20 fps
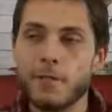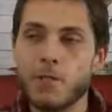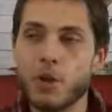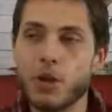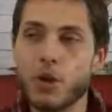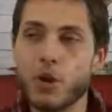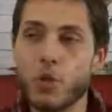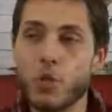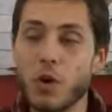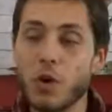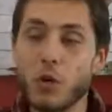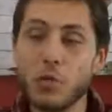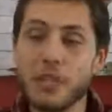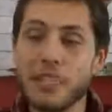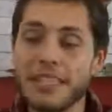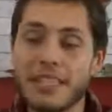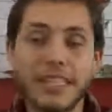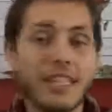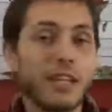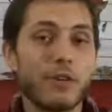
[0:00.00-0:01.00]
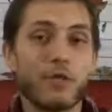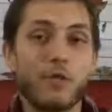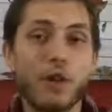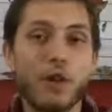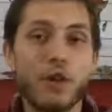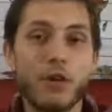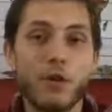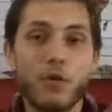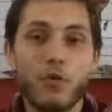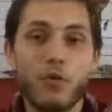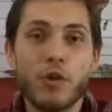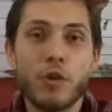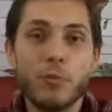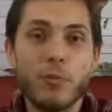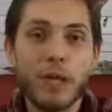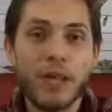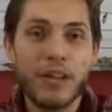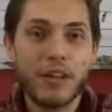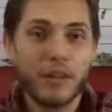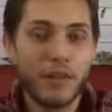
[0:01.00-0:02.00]
will we see a
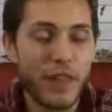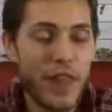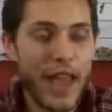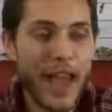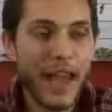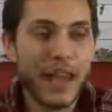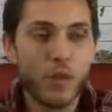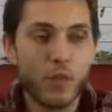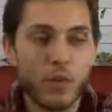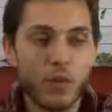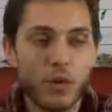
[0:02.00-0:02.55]
repeat of that?